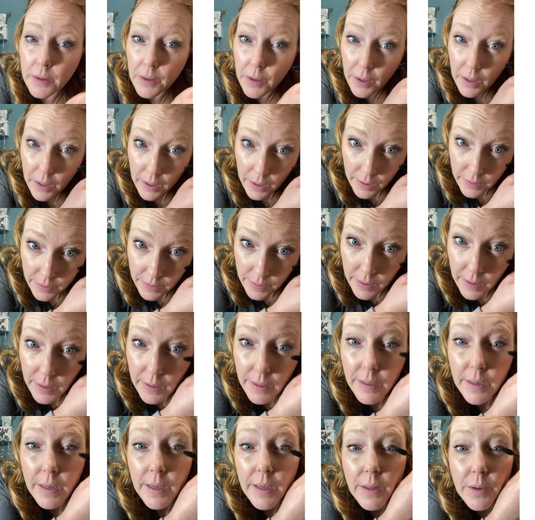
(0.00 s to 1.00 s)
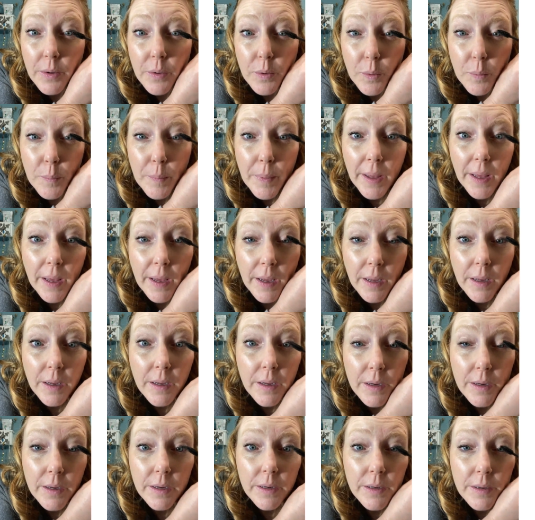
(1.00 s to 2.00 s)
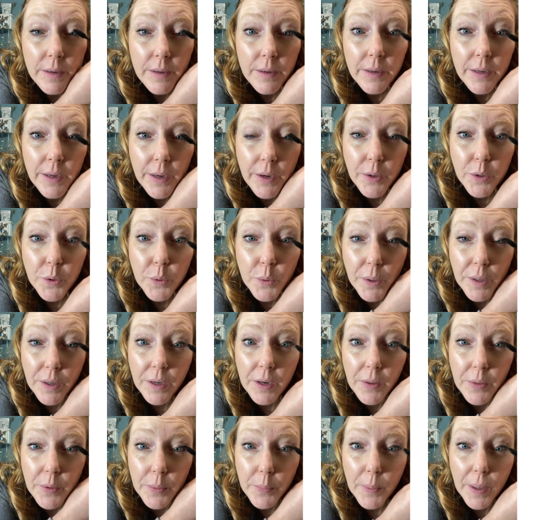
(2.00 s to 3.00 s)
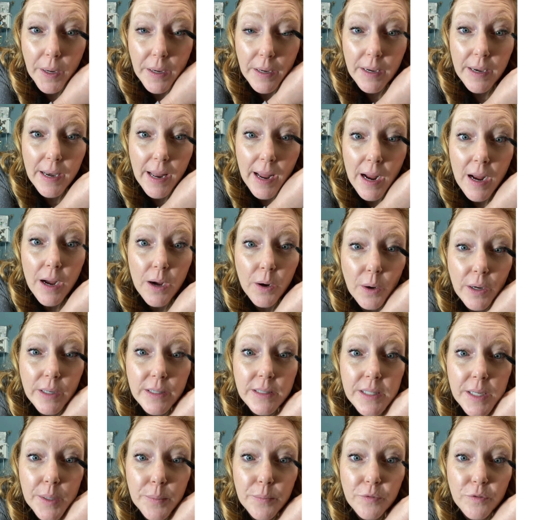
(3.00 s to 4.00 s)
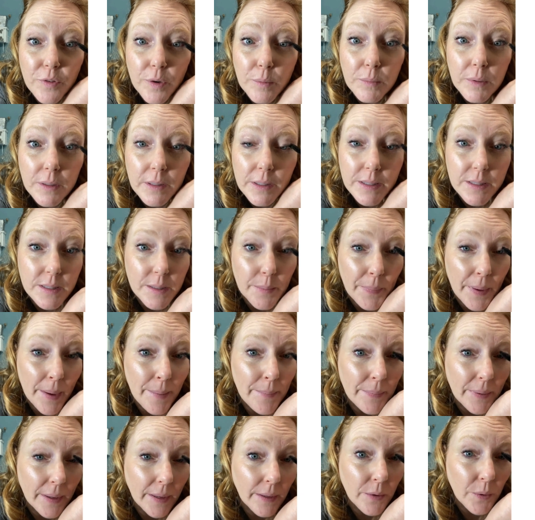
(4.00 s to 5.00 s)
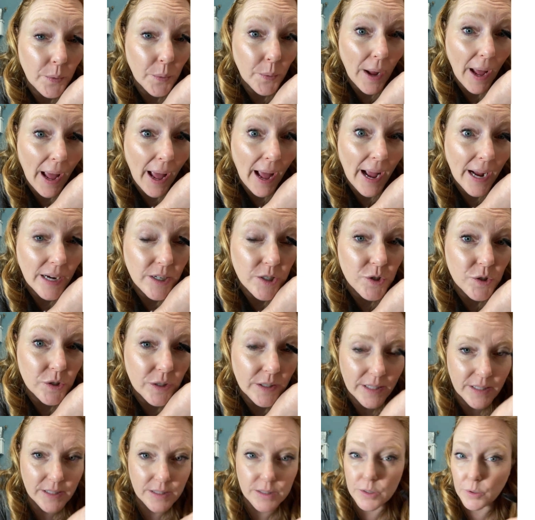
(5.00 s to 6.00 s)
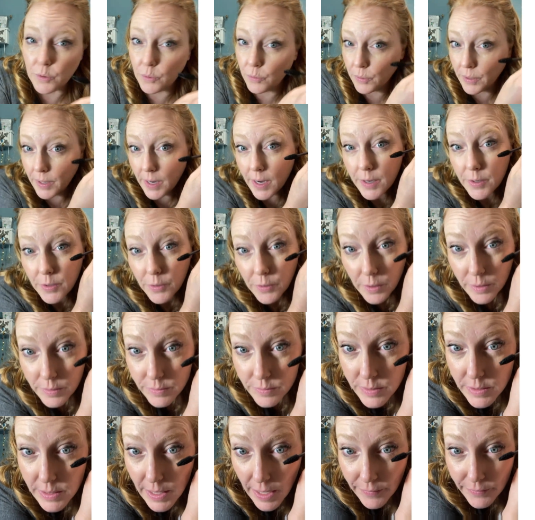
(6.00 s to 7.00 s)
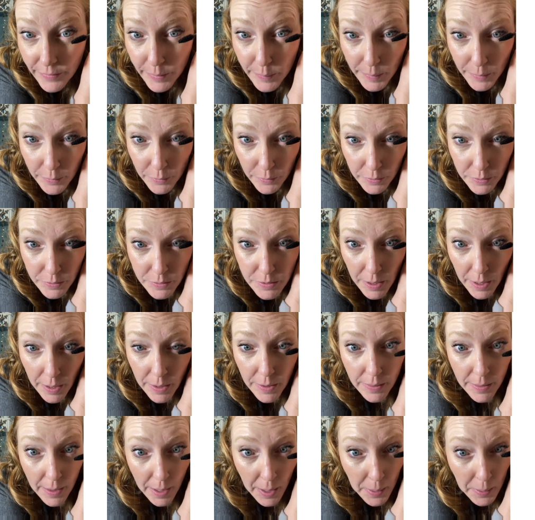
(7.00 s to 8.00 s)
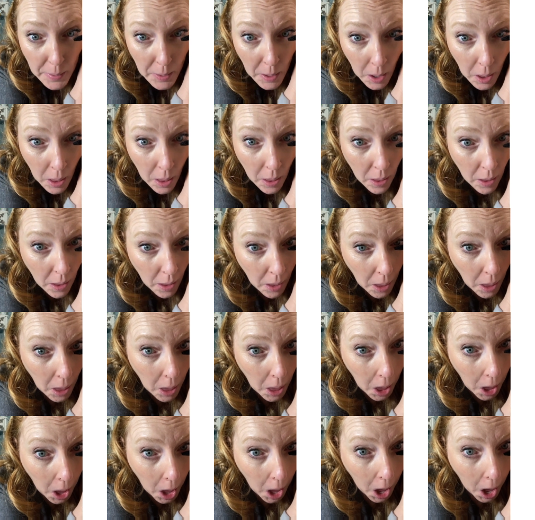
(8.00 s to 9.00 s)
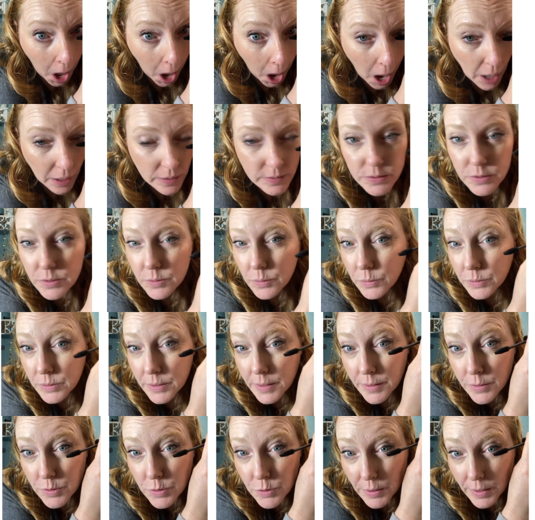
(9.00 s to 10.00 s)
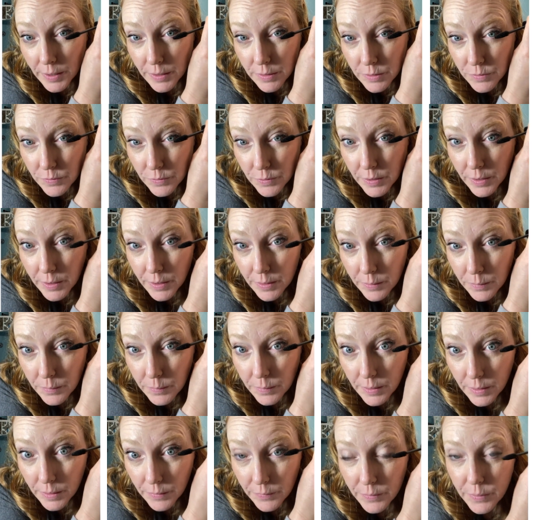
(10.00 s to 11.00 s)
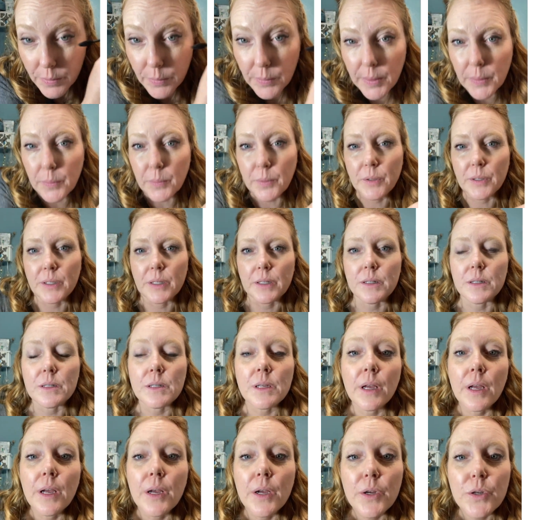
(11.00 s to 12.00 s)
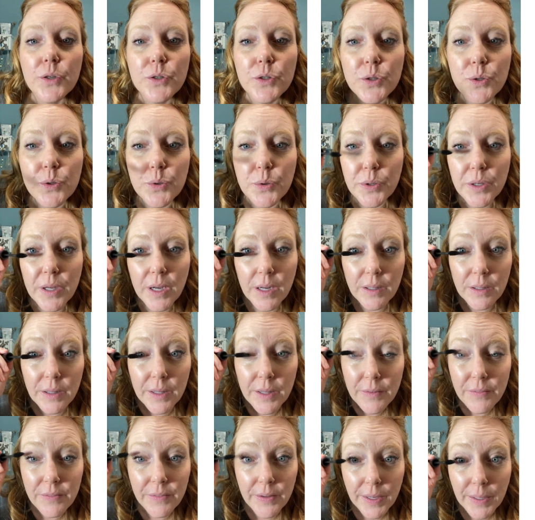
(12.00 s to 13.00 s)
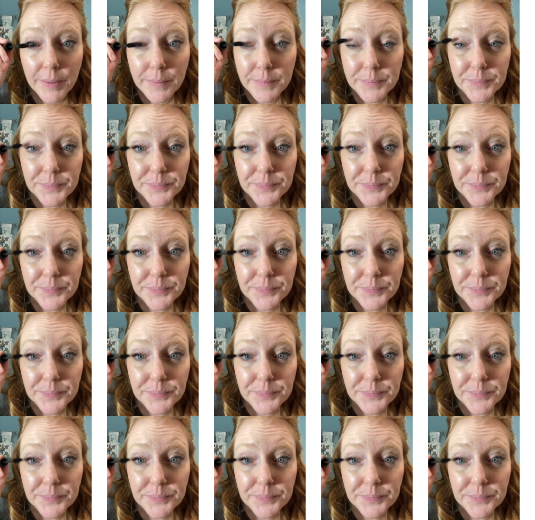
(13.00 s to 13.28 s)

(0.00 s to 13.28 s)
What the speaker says: And then I'll go back and do another one. Now, a tip from Melissa Pepping, who actually is the creator of Savvy Minerals and then sold it, transferred it, whatever the right word is, to Young Living.